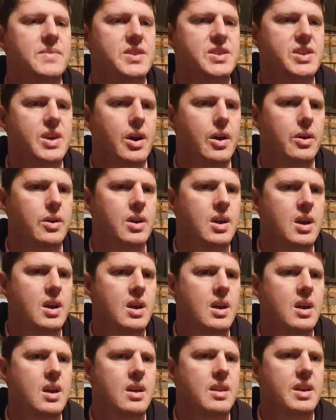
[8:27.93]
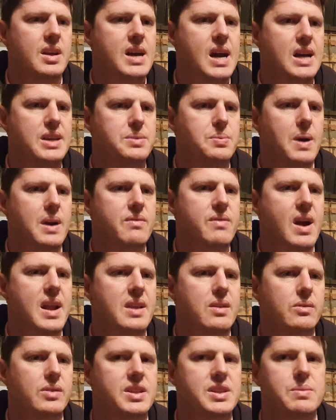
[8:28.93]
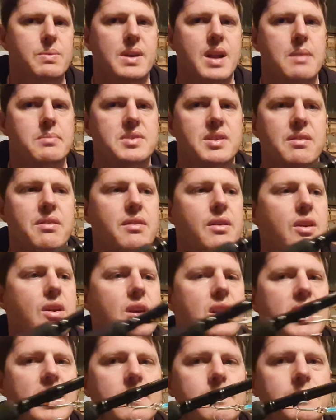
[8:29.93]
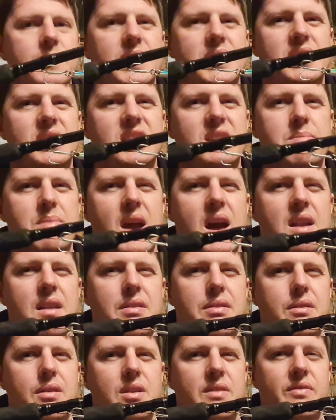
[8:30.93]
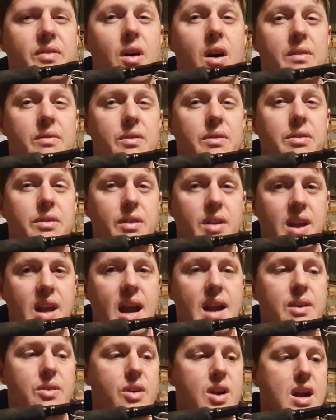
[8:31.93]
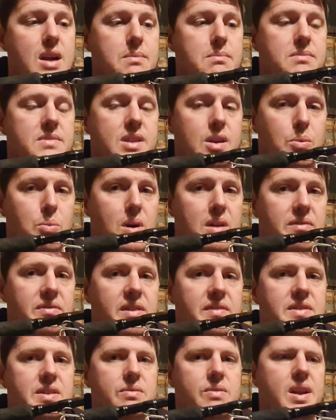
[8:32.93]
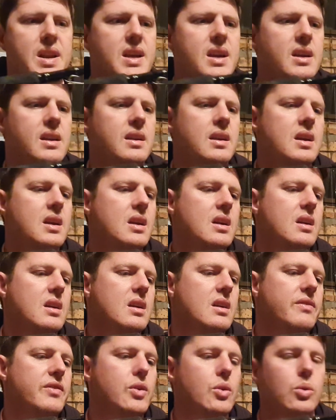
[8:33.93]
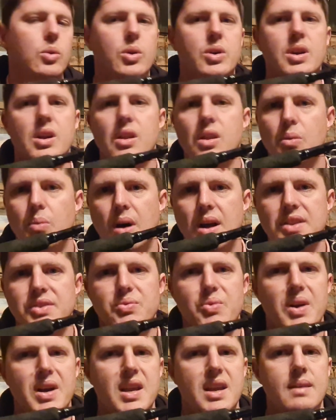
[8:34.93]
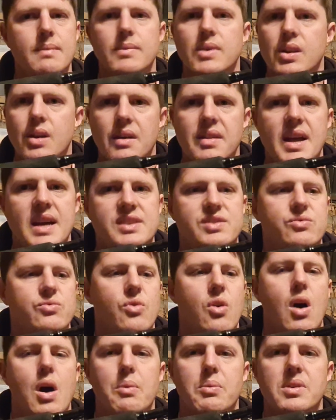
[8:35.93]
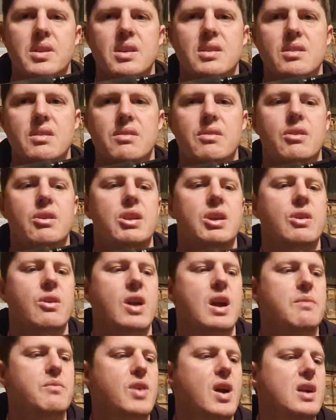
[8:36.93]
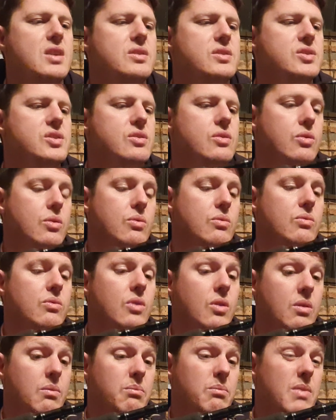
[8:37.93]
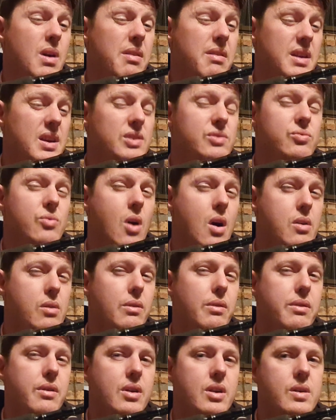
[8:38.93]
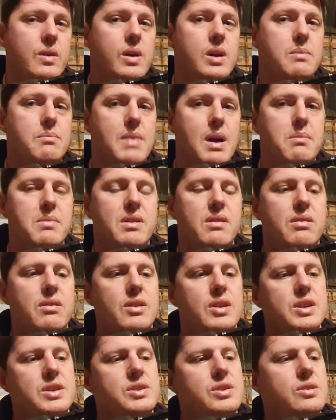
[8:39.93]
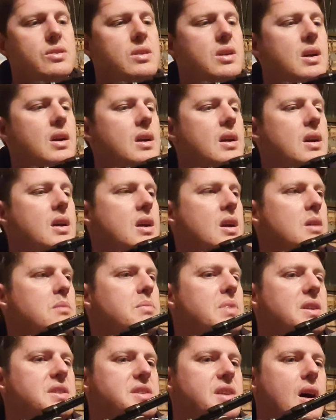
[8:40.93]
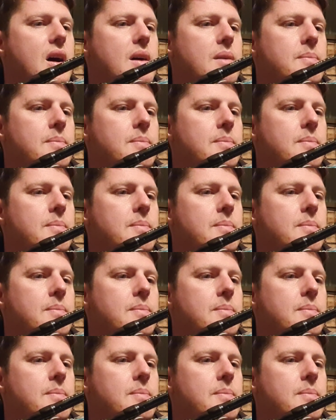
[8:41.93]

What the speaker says: So the cast weight rating on this one up to 30. This is about a 35 or a 38 gram, the 150 Reddick. If you were looking at the 120, that's right within your 30 gram range. Or I think it's right on 30 gram, maybe 32. But,